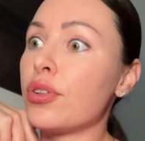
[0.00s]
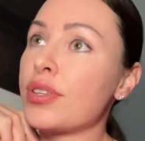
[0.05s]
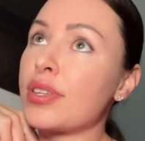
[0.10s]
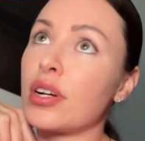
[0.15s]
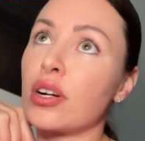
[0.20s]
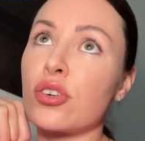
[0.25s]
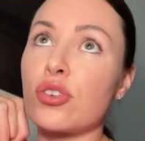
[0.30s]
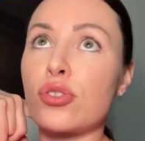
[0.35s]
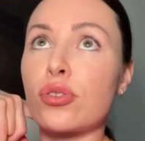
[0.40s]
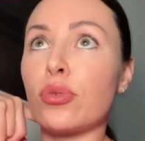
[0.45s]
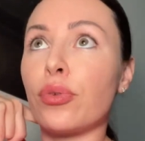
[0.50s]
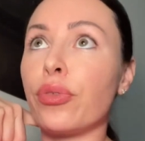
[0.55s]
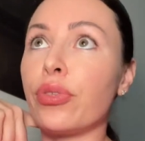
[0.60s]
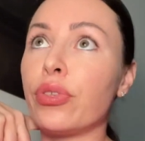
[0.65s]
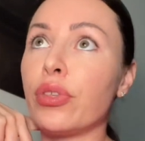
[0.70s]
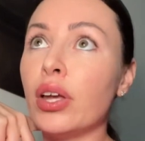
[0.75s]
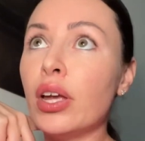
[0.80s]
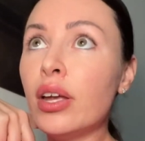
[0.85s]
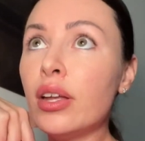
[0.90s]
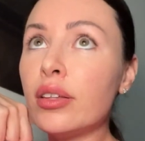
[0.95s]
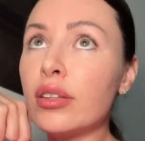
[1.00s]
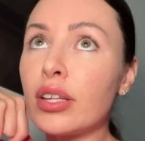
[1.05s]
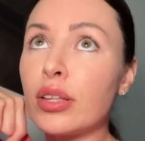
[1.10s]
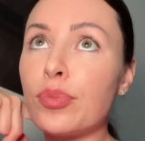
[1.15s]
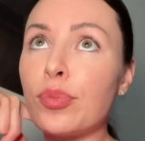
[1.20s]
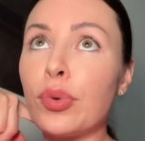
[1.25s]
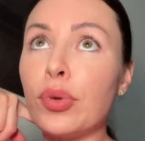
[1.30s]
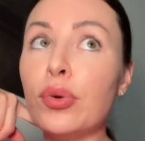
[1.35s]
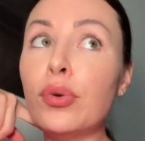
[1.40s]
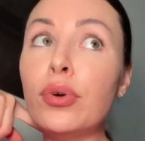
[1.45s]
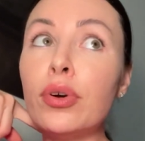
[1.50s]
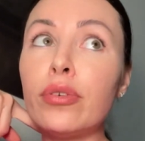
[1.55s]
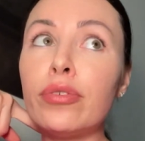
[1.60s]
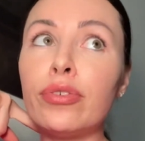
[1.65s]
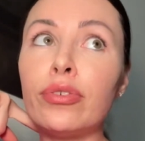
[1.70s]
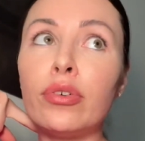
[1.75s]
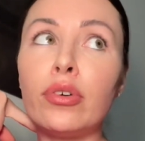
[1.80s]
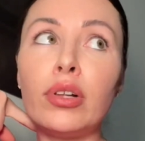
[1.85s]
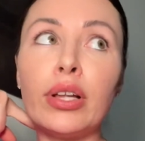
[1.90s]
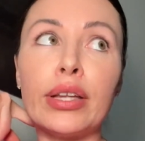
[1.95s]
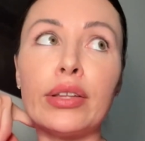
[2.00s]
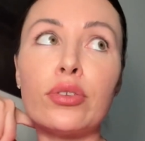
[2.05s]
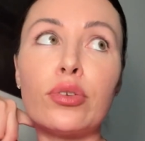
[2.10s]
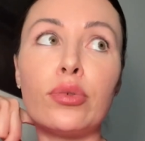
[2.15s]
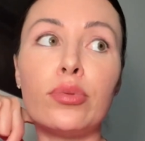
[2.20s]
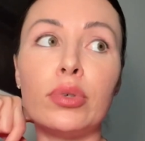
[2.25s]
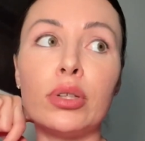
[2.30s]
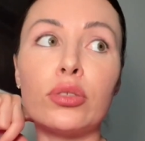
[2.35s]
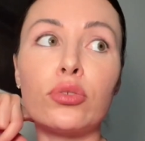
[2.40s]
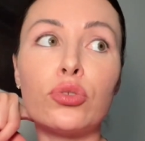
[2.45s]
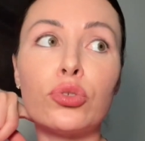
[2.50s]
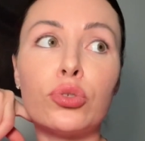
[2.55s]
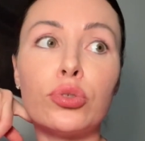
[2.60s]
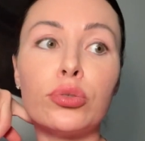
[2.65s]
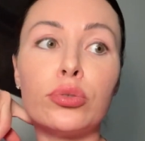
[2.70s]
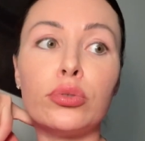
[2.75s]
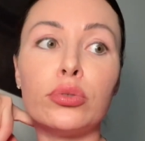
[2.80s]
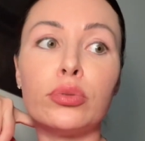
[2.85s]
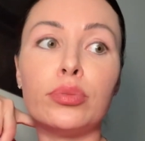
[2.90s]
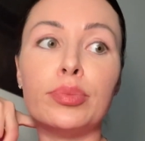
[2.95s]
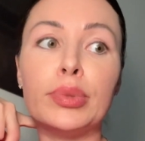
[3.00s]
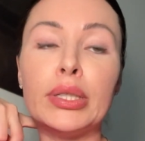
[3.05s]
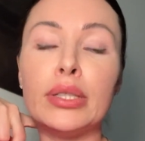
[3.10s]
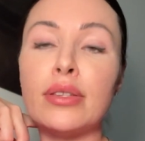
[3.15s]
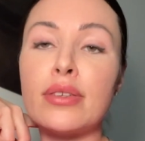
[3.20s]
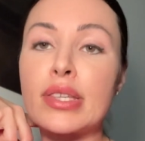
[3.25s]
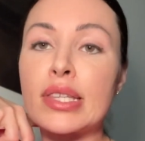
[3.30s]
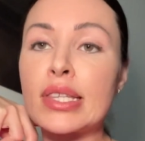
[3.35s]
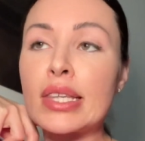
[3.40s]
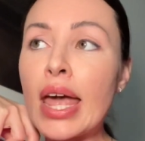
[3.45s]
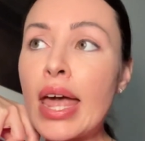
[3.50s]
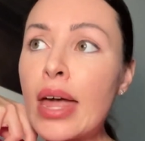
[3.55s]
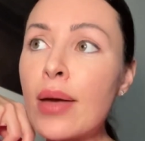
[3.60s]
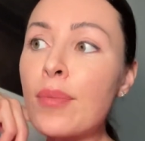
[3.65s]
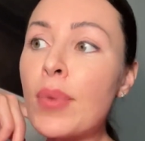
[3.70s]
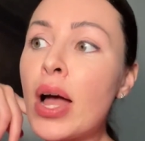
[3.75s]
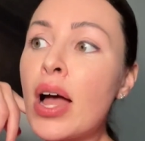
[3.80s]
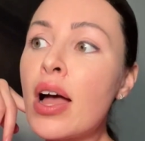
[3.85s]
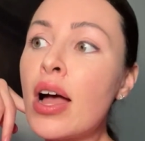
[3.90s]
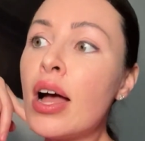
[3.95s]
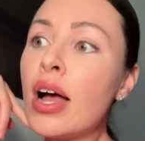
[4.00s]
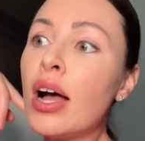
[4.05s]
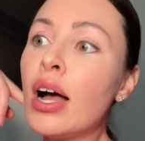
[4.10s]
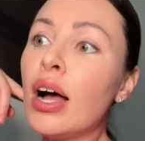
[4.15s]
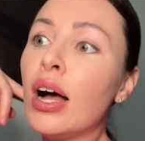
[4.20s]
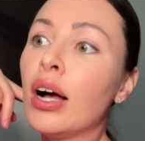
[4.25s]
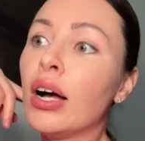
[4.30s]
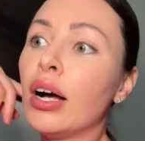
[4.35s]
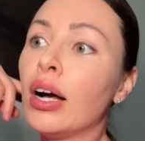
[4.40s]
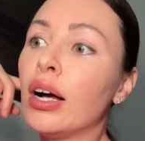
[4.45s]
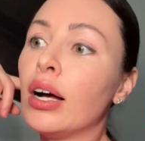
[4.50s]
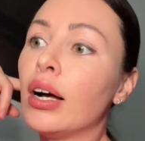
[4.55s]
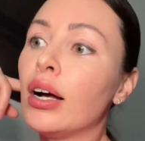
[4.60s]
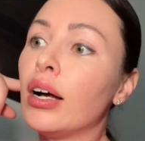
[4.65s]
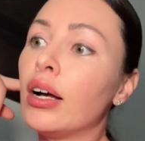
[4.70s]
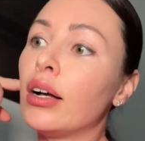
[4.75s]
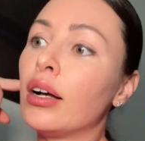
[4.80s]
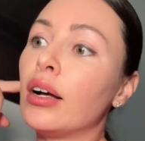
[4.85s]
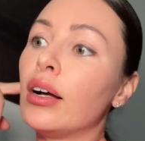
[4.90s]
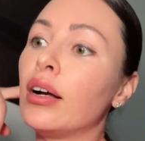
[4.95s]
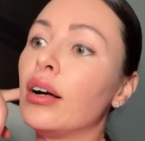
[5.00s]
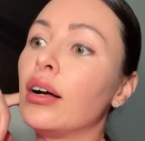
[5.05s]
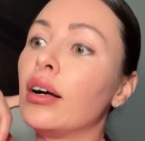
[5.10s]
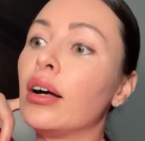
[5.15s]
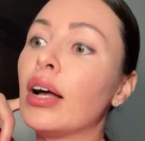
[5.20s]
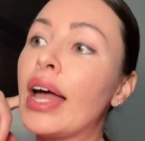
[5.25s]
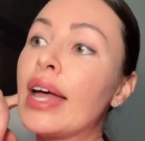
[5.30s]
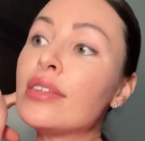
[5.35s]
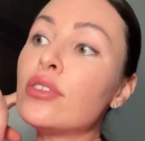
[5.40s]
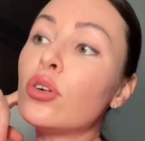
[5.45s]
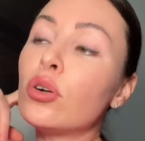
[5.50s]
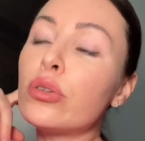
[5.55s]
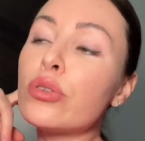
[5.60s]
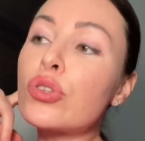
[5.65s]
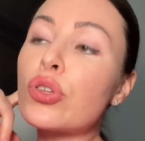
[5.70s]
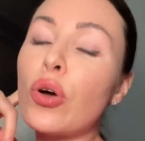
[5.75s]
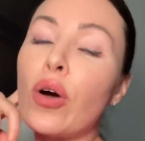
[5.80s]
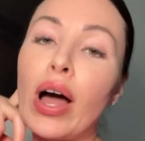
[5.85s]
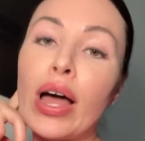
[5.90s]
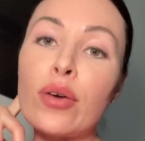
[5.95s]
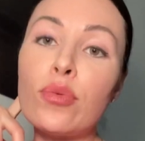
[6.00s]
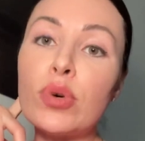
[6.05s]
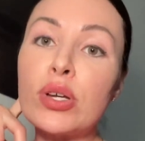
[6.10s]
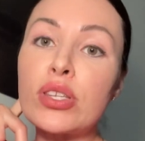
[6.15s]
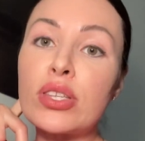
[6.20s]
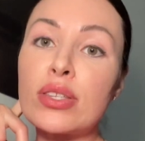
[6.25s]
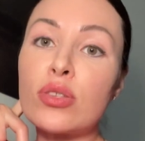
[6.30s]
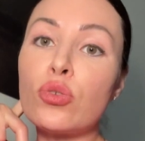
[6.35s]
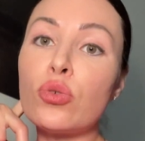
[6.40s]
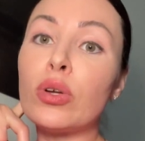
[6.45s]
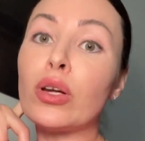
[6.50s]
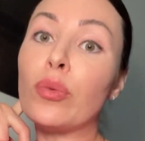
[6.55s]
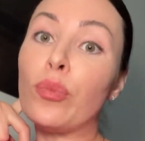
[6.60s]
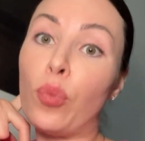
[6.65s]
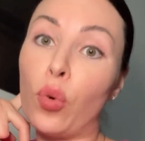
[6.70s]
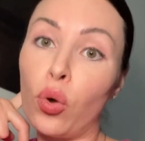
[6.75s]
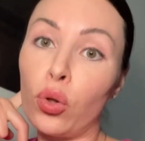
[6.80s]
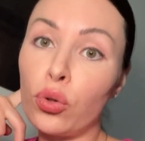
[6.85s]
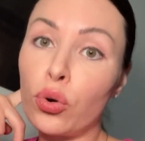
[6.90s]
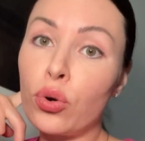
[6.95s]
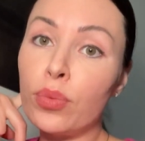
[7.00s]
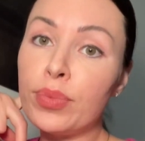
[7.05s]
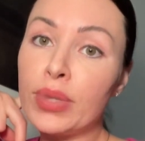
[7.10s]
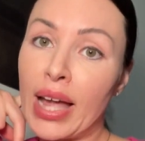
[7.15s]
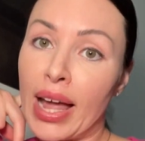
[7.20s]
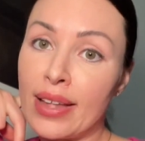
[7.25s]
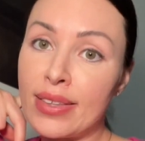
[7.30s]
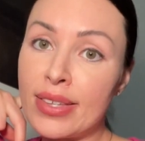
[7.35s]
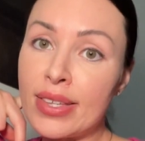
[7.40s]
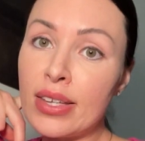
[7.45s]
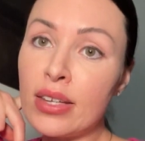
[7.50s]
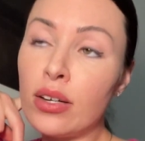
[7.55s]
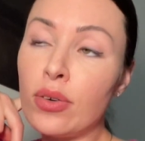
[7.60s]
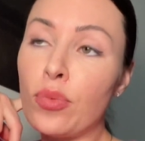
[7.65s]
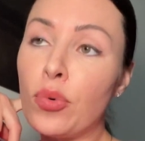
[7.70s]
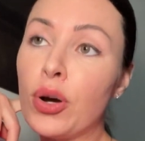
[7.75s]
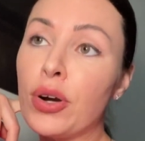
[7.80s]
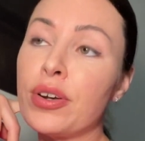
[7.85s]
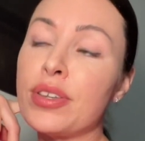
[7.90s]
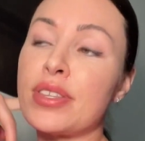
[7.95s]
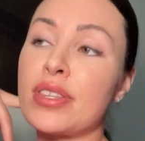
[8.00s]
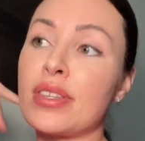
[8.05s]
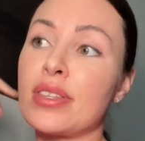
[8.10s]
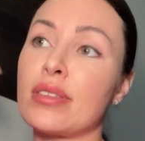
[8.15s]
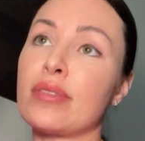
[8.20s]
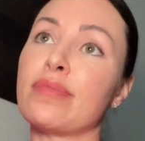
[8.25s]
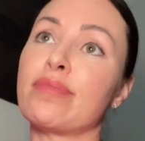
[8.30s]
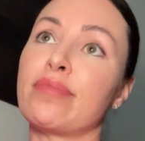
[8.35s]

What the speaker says: are so thin and beautiful and you want to be the same. And also I was doing ballroom dancing, where it's,